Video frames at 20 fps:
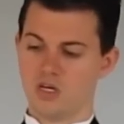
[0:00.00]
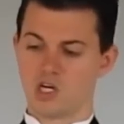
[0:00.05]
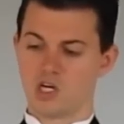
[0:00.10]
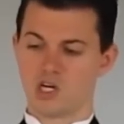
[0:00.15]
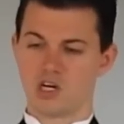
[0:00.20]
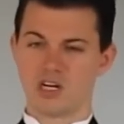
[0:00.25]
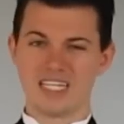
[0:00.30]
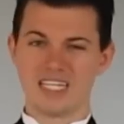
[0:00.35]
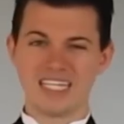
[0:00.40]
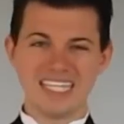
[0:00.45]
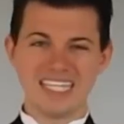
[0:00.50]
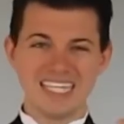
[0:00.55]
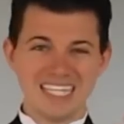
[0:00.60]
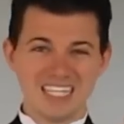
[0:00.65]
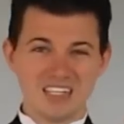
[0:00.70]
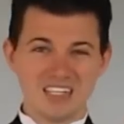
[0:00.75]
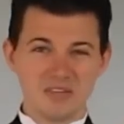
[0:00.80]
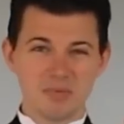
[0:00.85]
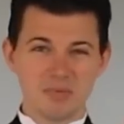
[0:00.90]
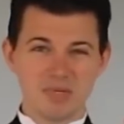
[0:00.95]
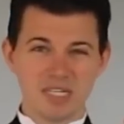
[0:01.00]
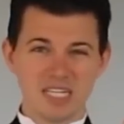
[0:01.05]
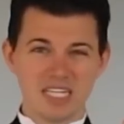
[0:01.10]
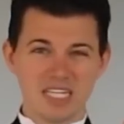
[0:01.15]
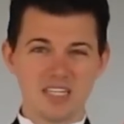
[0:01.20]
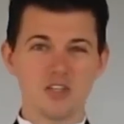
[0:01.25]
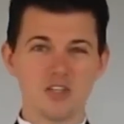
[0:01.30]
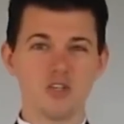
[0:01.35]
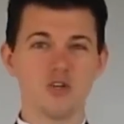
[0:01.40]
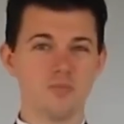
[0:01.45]
or a little
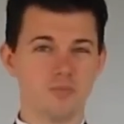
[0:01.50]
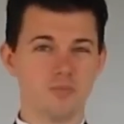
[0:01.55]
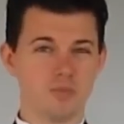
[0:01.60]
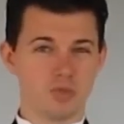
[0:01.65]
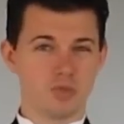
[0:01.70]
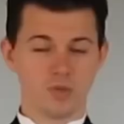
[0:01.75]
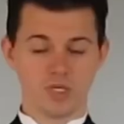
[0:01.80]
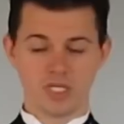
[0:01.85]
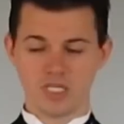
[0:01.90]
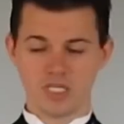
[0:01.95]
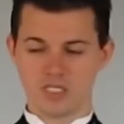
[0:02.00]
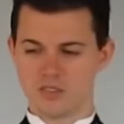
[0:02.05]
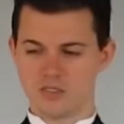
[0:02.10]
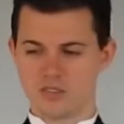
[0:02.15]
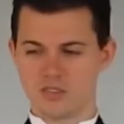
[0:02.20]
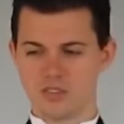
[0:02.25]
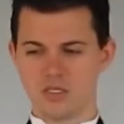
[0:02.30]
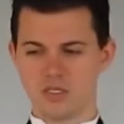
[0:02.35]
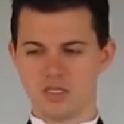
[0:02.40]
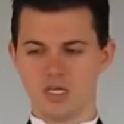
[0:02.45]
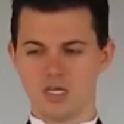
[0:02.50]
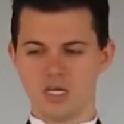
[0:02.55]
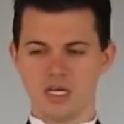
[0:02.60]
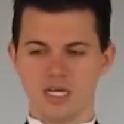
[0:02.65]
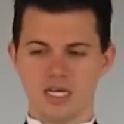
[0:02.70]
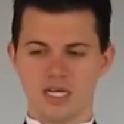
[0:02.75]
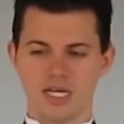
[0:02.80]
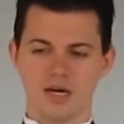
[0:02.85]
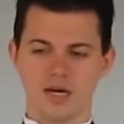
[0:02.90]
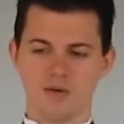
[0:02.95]
bitty loop twist.
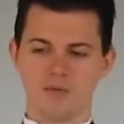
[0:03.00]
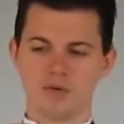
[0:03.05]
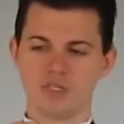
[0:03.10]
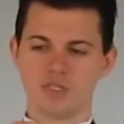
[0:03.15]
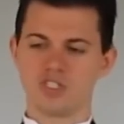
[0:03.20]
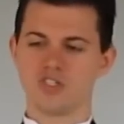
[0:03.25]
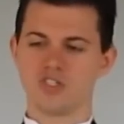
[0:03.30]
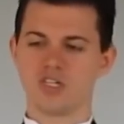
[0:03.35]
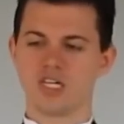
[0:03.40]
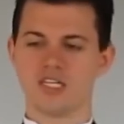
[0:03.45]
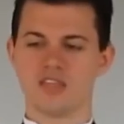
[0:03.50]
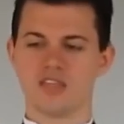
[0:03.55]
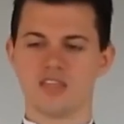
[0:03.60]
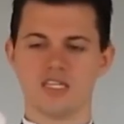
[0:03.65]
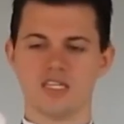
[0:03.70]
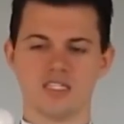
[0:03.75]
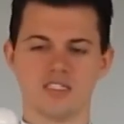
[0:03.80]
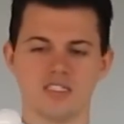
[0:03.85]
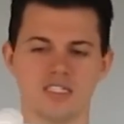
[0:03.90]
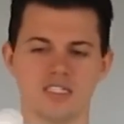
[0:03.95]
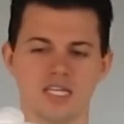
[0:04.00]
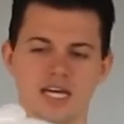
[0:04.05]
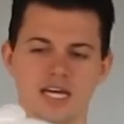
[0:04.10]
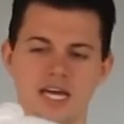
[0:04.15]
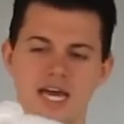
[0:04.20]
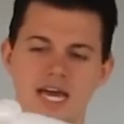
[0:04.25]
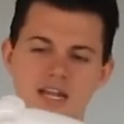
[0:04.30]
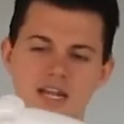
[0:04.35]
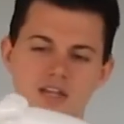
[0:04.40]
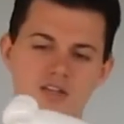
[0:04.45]
Now once you get this, that
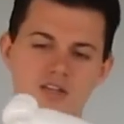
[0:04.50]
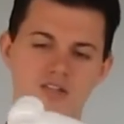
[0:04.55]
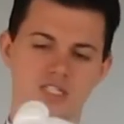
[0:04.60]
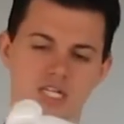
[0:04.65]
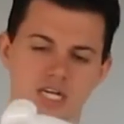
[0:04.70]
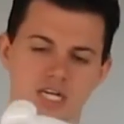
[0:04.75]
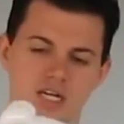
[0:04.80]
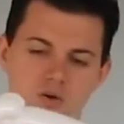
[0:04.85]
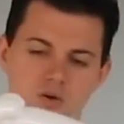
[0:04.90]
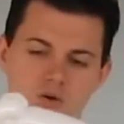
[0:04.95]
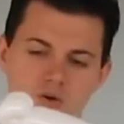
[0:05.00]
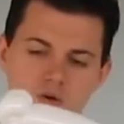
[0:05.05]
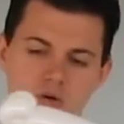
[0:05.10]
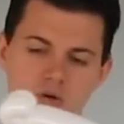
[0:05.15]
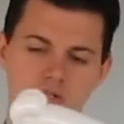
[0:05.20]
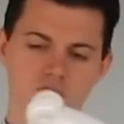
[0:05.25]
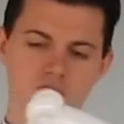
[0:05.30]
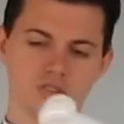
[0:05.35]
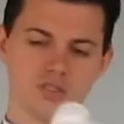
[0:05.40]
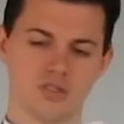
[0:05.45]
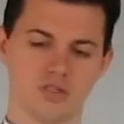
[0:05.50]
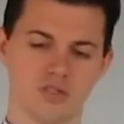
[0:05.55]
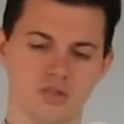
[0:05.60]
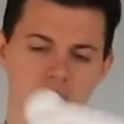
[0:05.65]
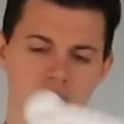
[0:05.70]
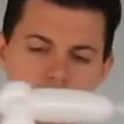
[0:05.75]
kind of looks like a horse.